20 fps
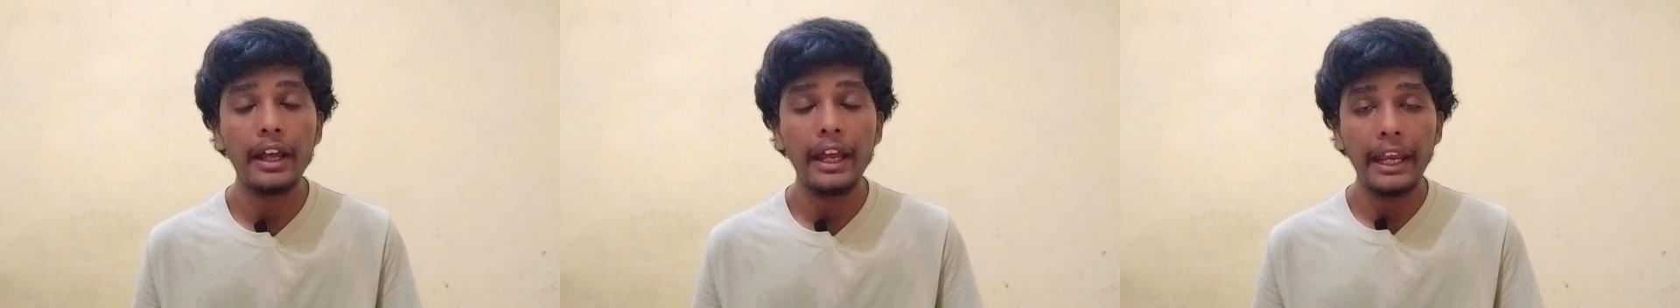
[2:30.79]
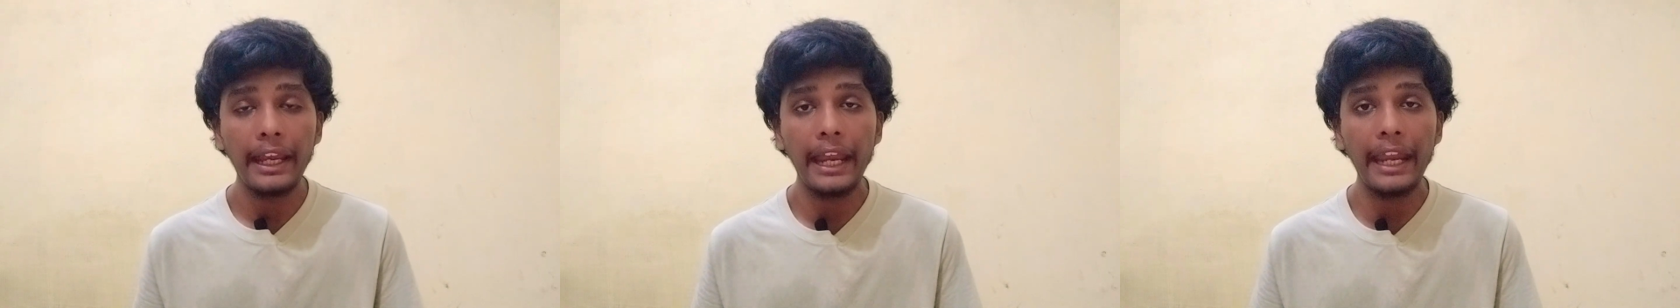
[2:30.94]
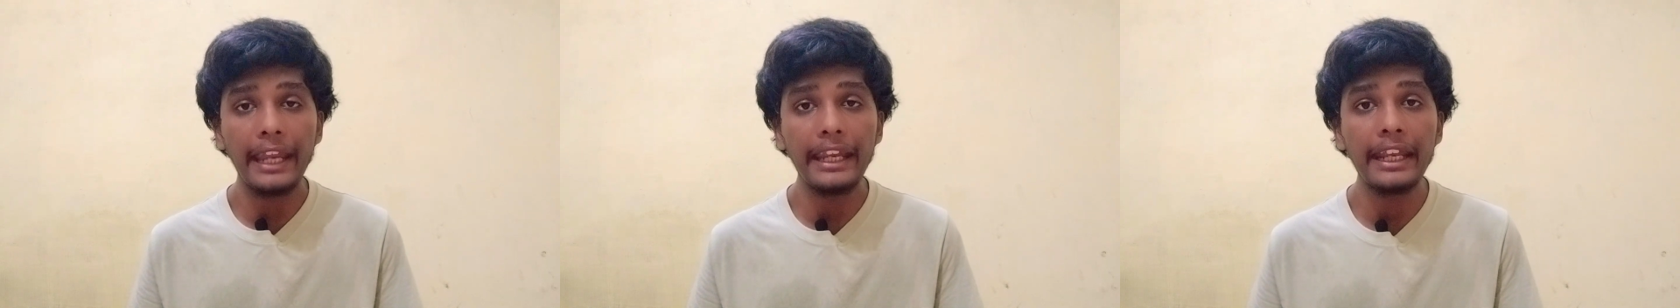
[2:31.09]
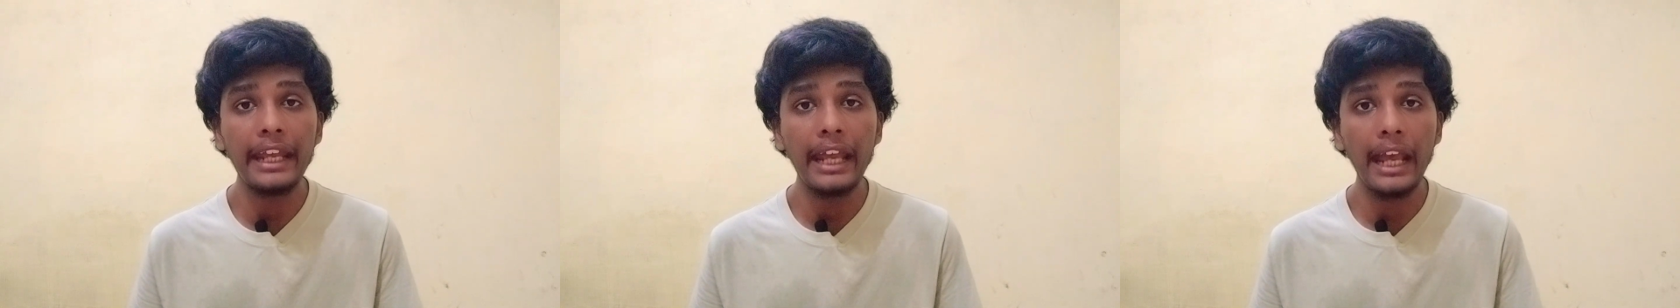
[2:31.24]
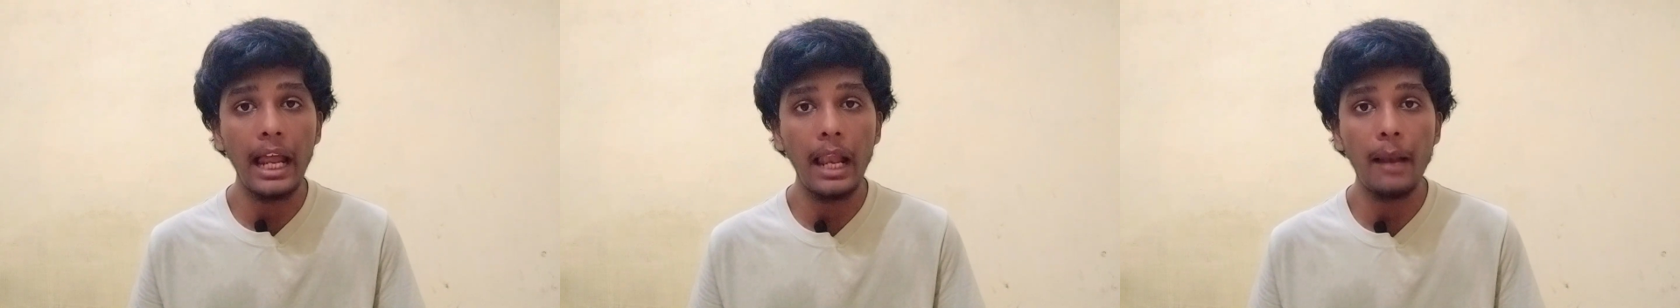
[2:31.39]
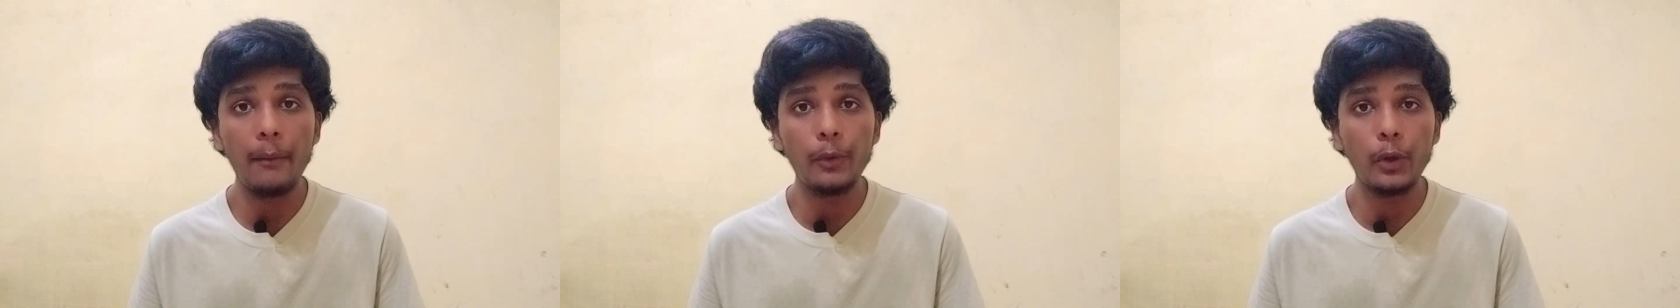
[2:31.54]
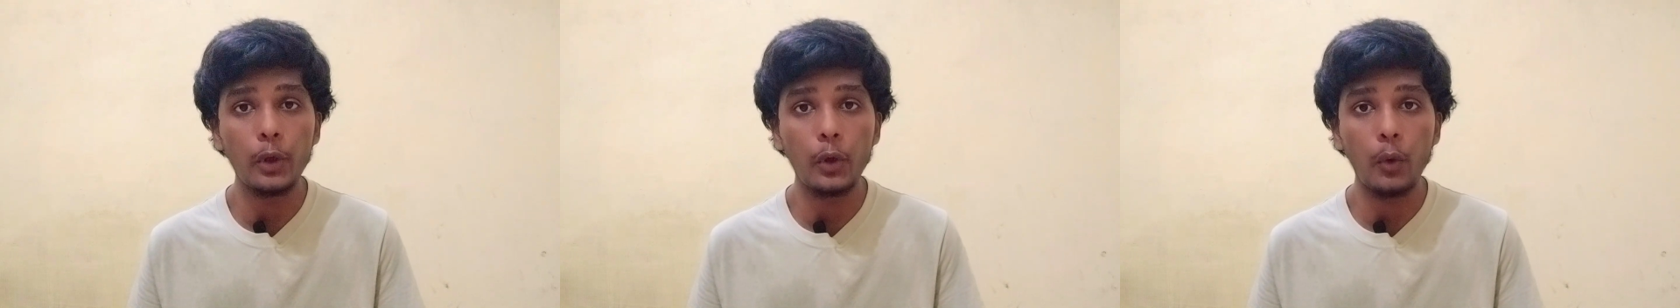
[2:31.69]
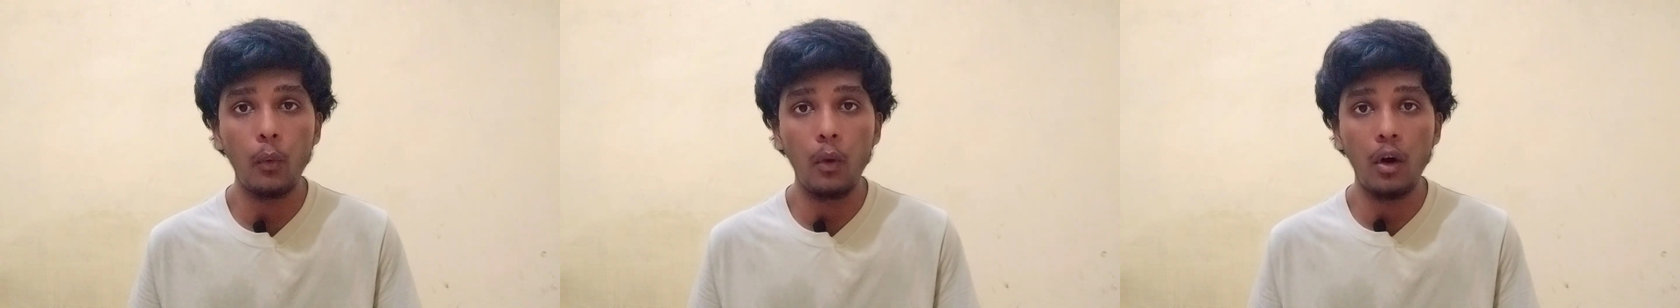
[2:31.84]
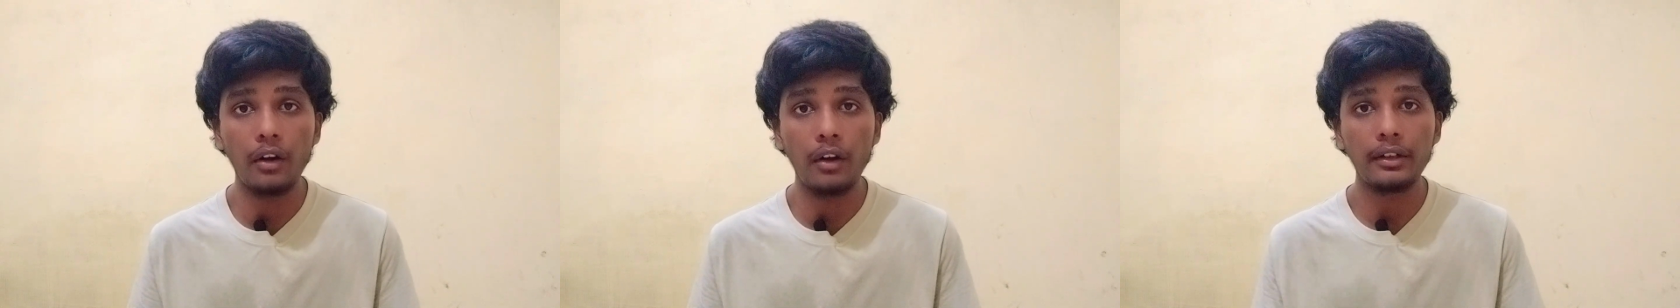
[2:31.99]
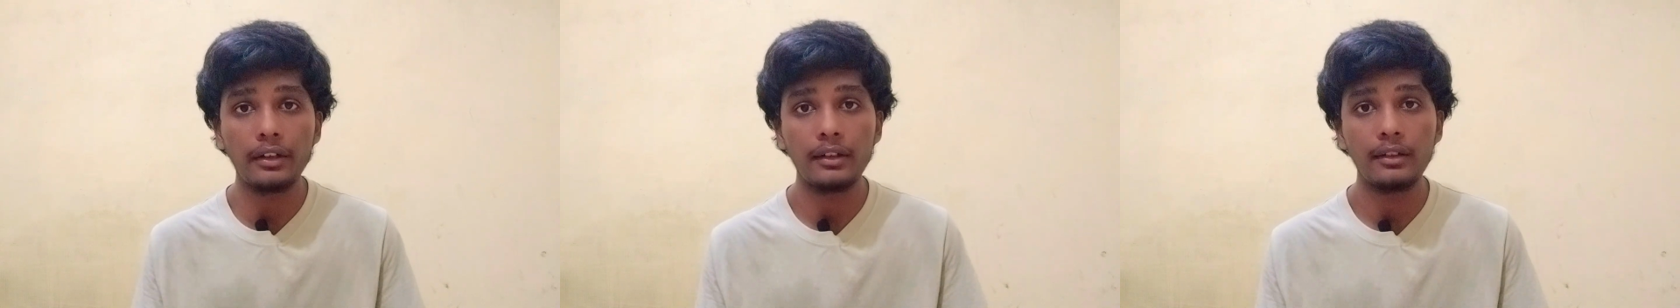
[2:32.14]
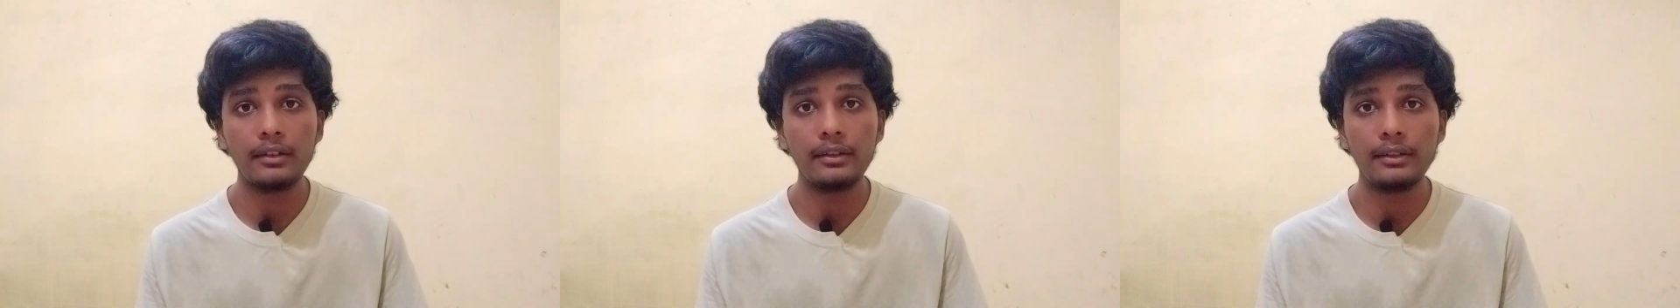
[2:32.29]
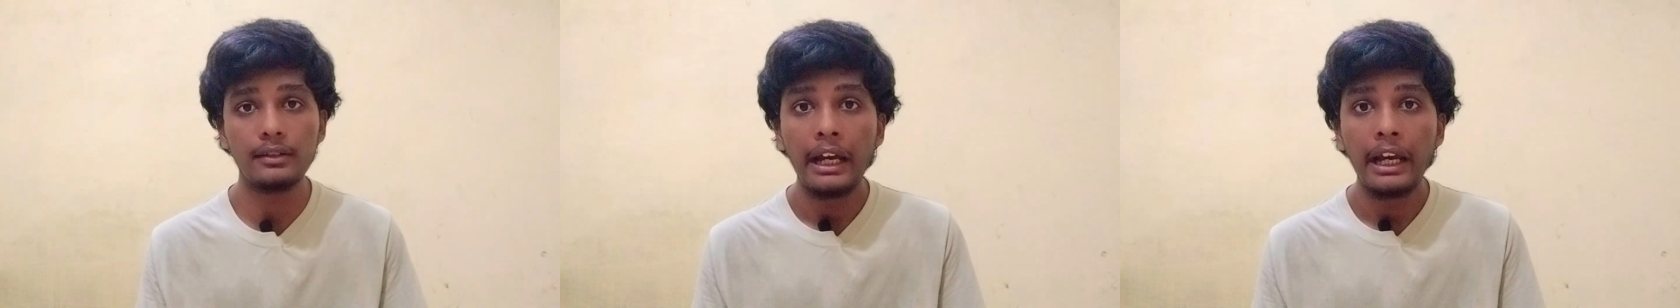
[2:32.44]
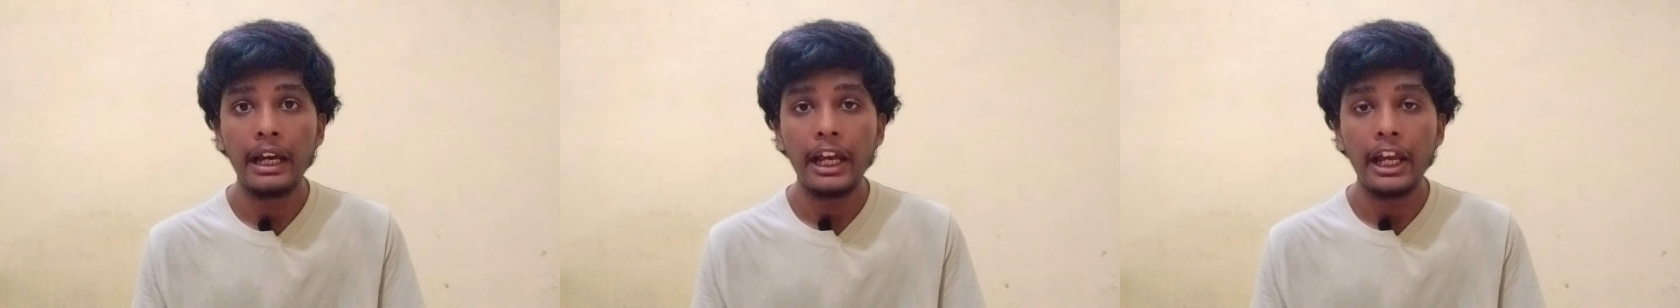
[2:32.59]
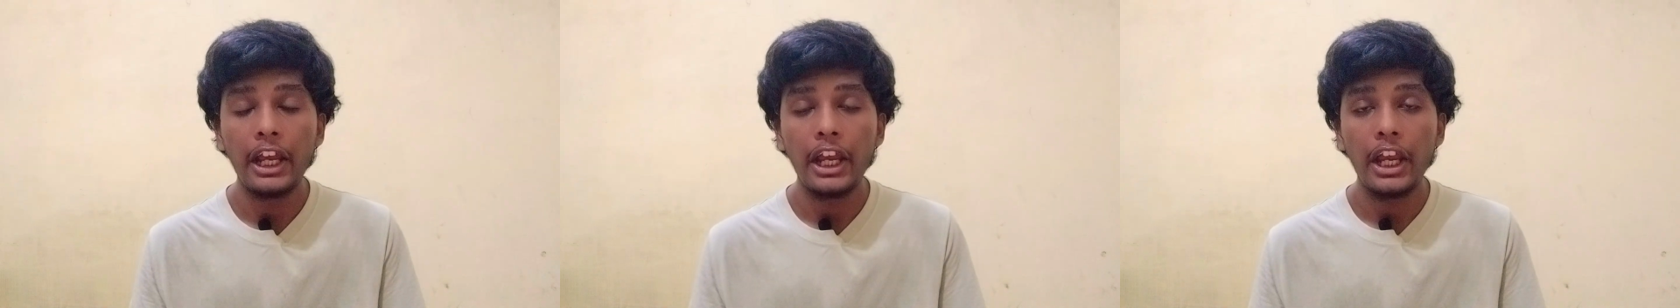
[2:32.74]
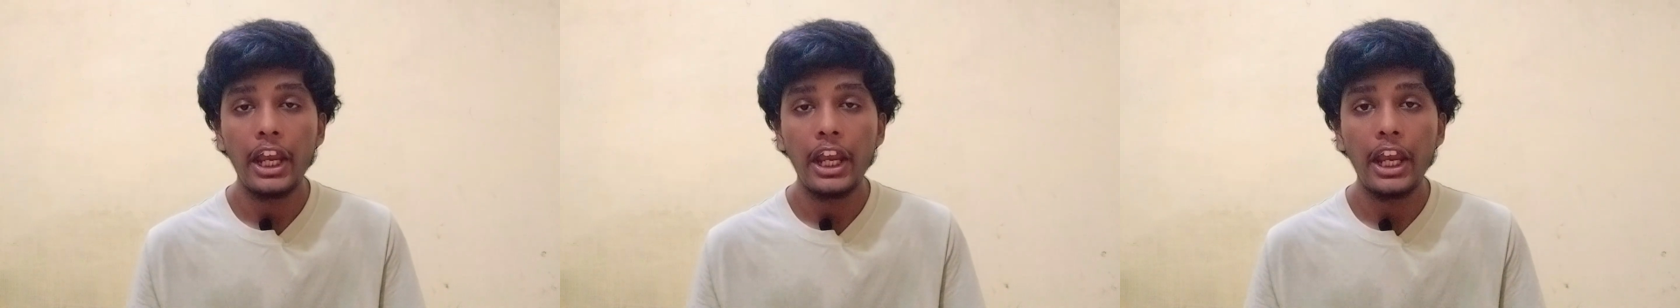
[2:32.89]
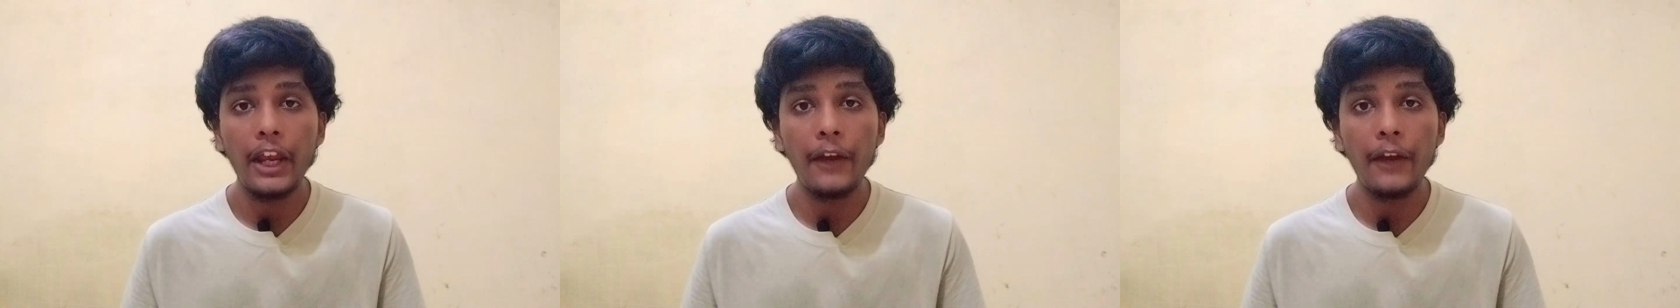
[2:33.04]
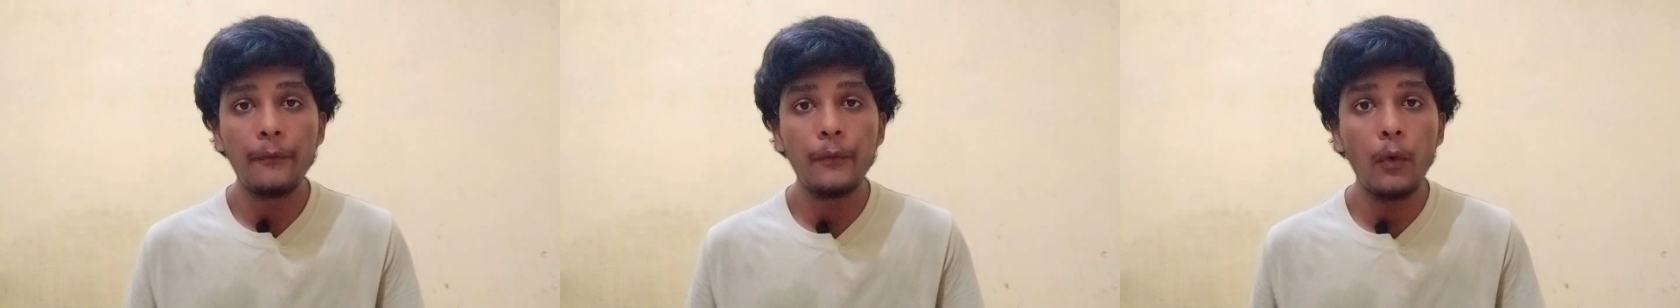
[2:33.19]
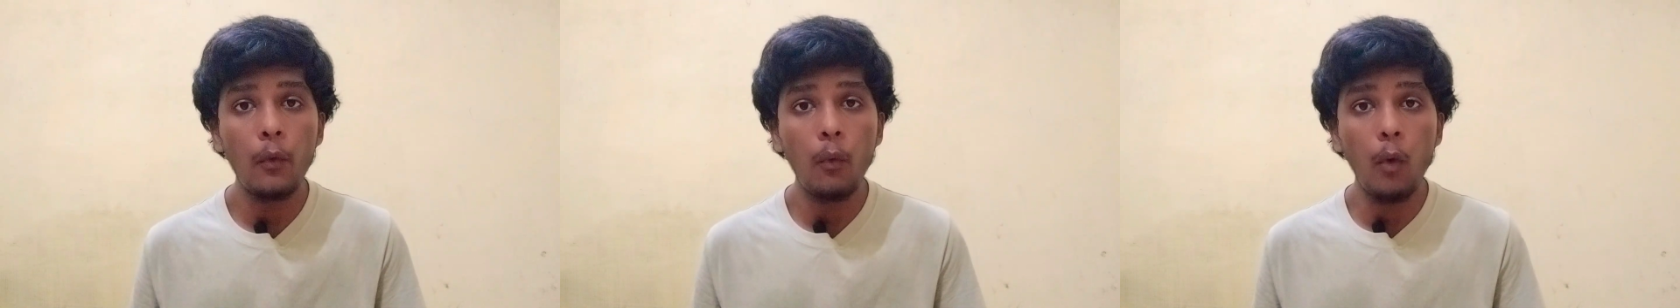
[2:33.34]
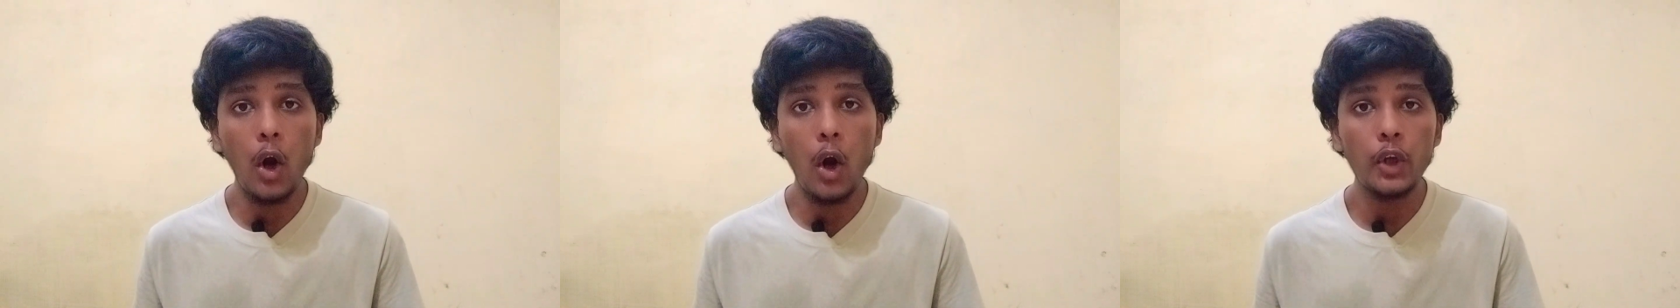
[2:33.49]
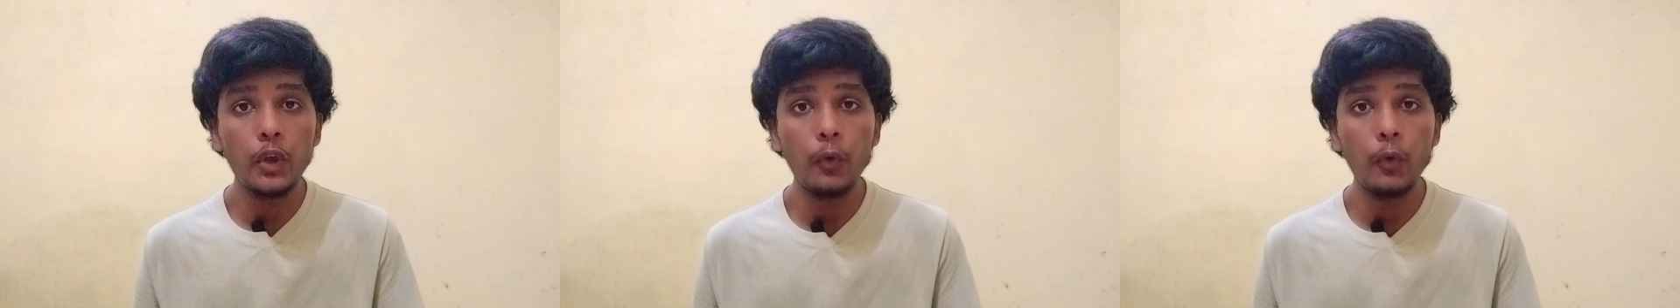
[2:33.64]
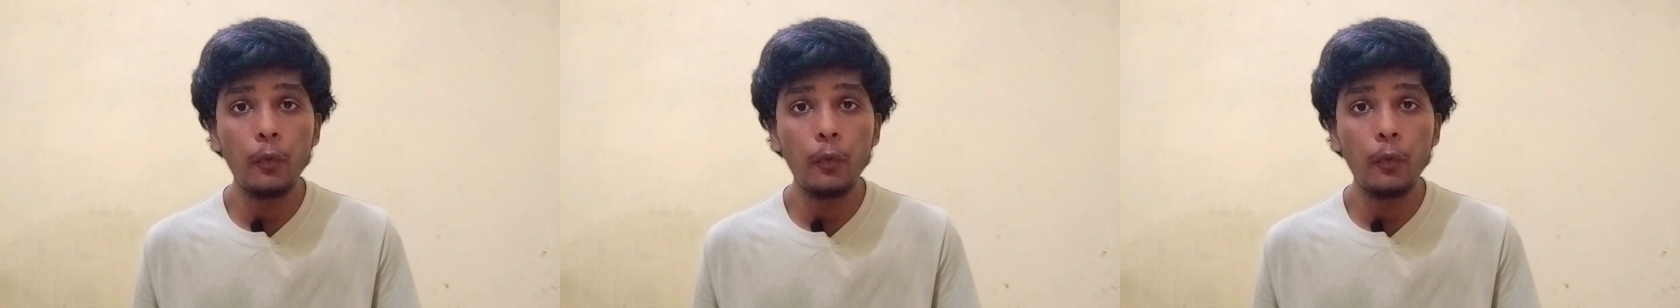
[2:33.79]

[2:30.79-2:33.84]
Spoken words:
any help do you want. If you want to